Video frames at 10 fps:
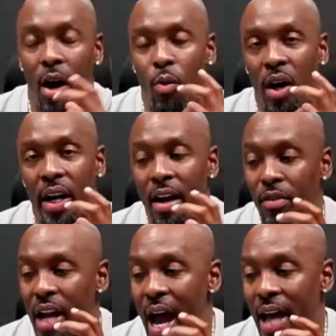I want
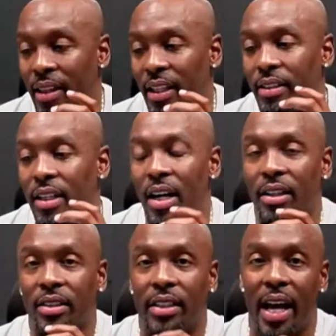every athlete to
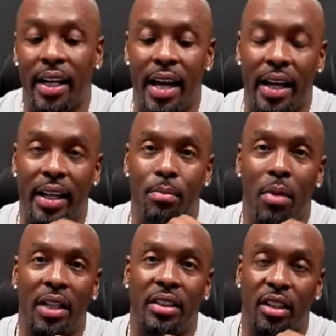understand that
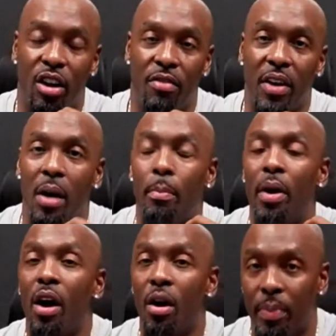it must serve a
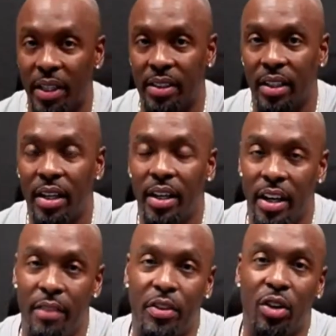purpose
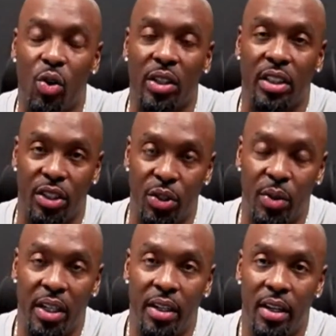if they're going to
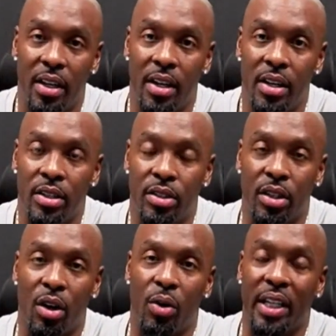do it.
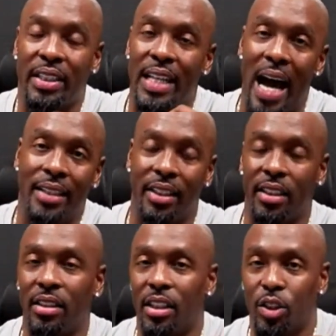So it's not
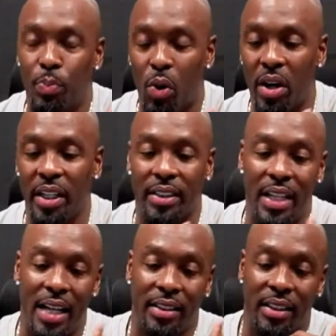just the sport,
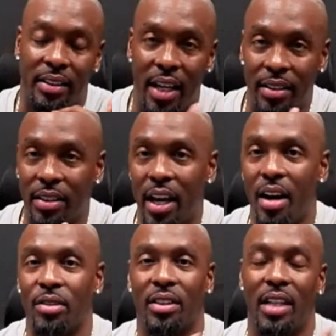it's not just
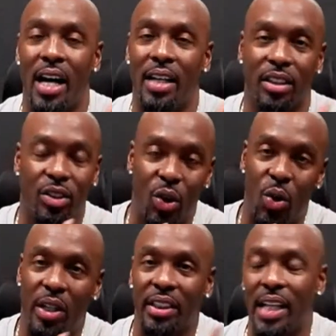touchdowns, it's not just
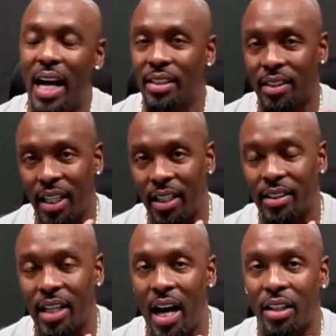scoring, it's not just
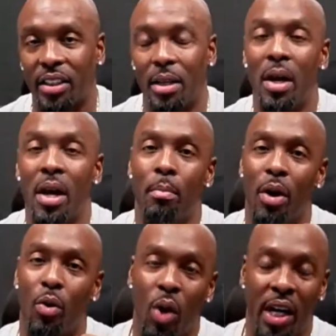getting a scholarship,
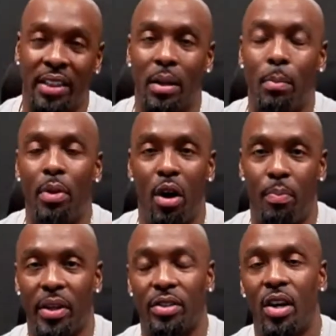but what is the
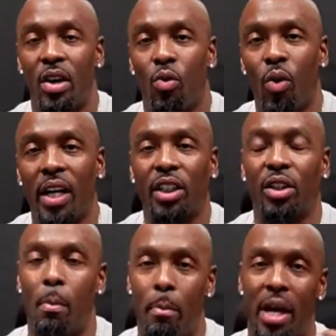purpose? What is
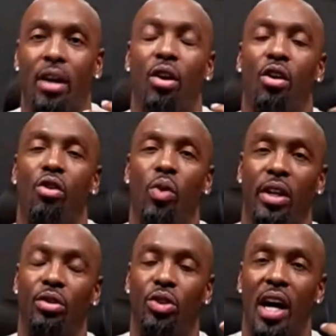your big goal?
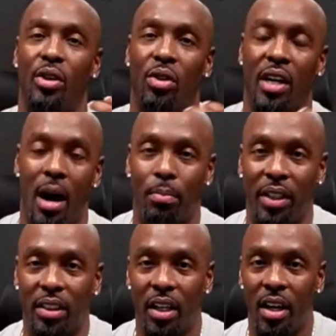What are you trying to
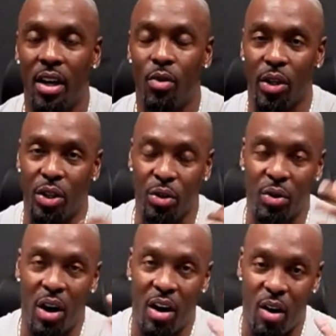accomplish? When
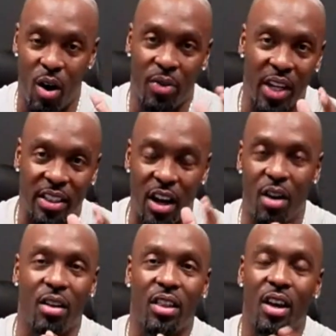you are on this
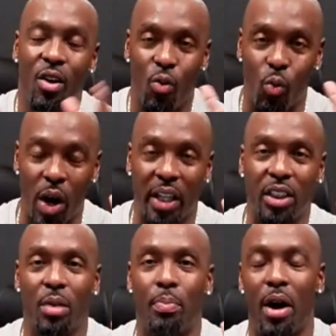earth, what
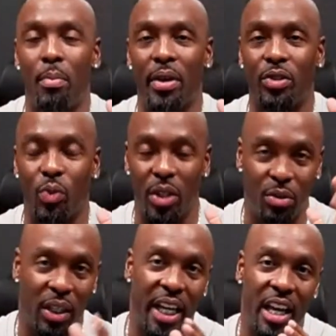is your purpose? When
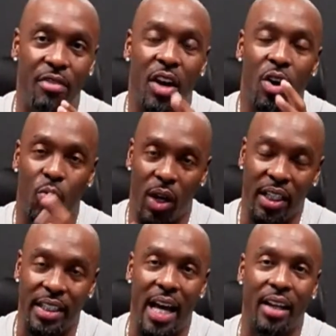you leave,
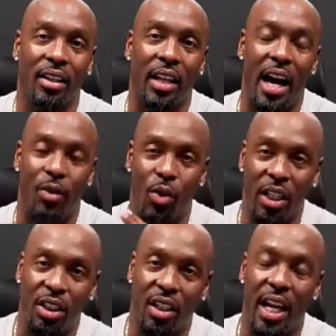what does that look like?
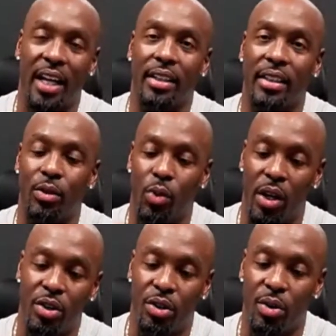What is your legacy?
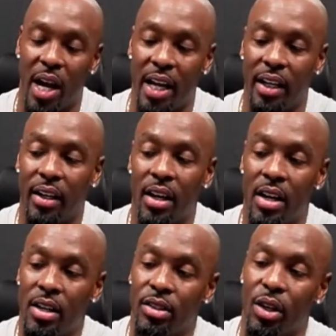What are you creating?
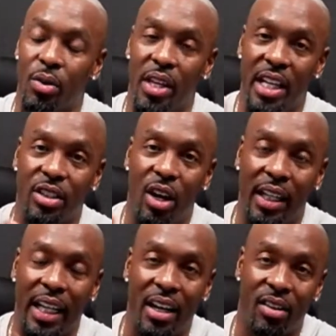So these are
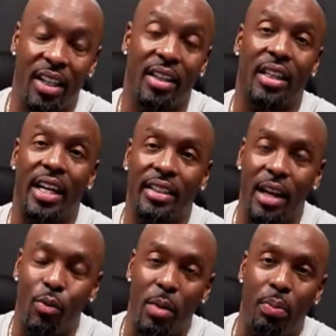literally the things
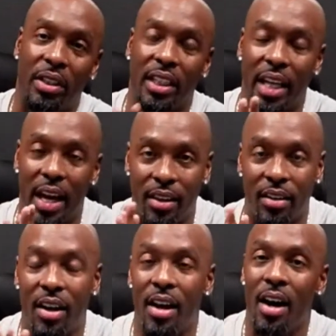that we put
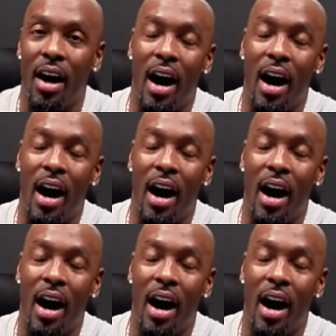together